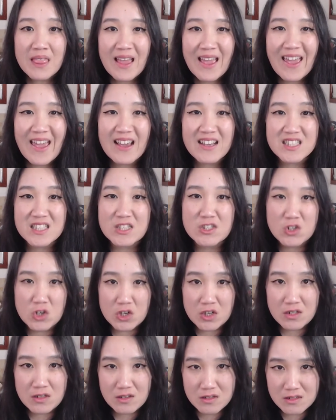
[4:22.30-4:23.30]
access
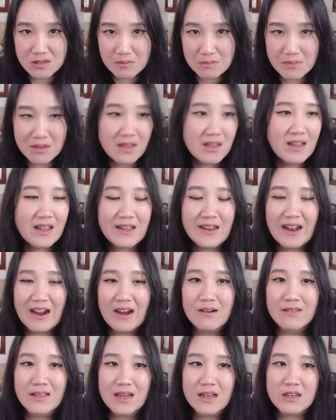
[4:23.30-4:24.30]
journalism and
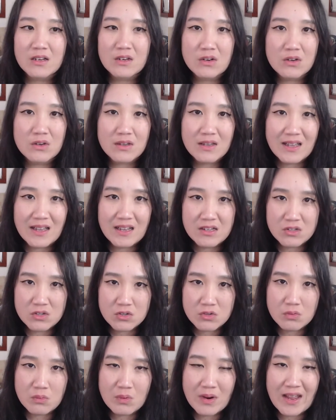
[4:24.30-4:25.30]
how that, you know, can
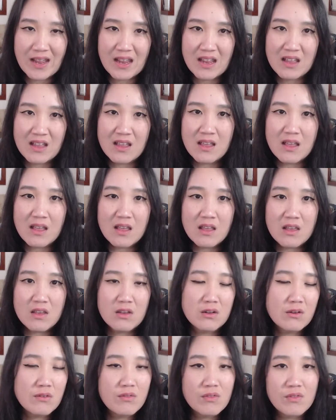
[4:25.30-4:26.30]
sway, you
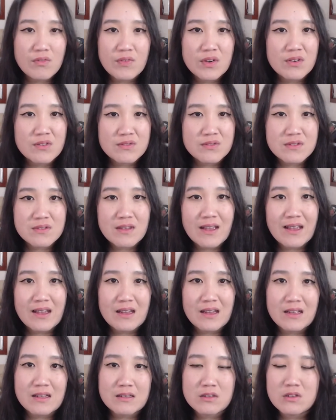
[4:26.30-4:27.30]
know, reviews
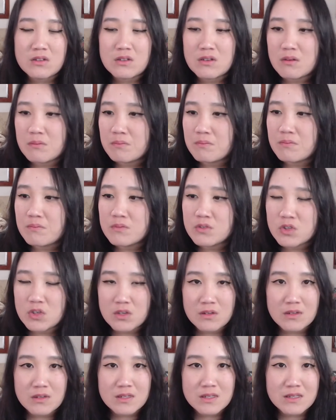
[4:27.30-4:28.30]
and, you know,
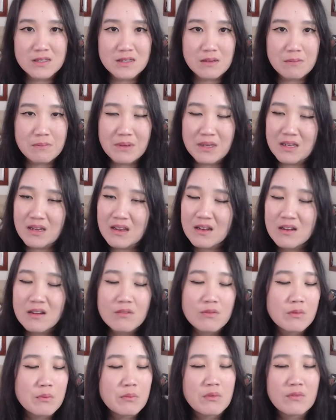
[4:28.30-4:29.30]
journalists' opinion
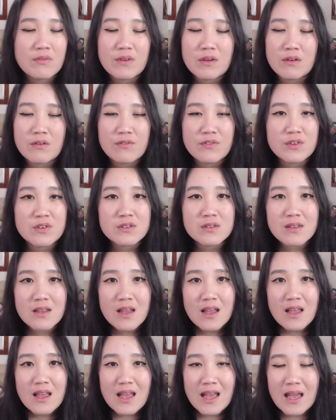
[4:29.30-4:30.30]
and movie reviews.
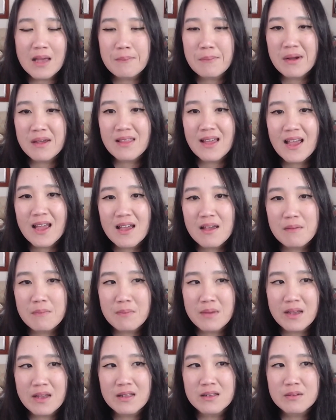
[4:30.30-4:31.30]
And by that I
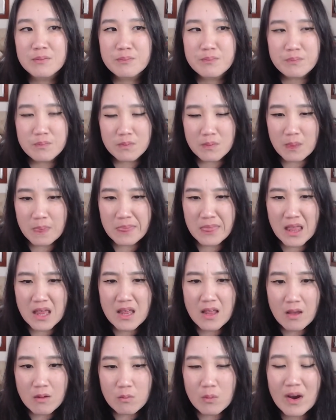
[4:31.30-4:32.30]
mean,
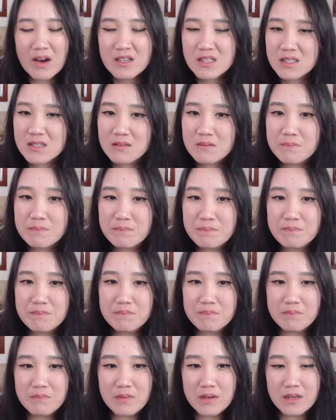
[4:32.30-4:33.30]
whilst,
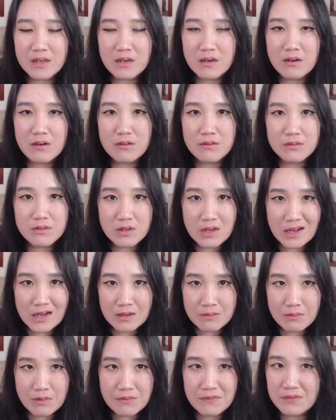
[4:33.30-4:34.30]
you know,
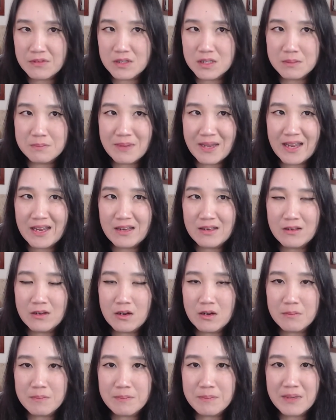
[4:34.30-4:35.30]
reviewers may
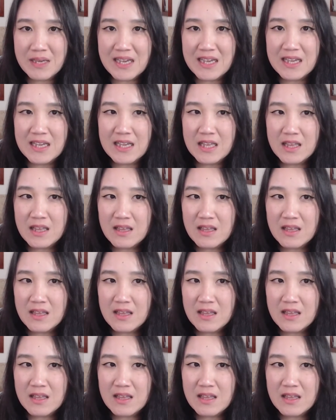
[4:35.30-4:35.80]
not be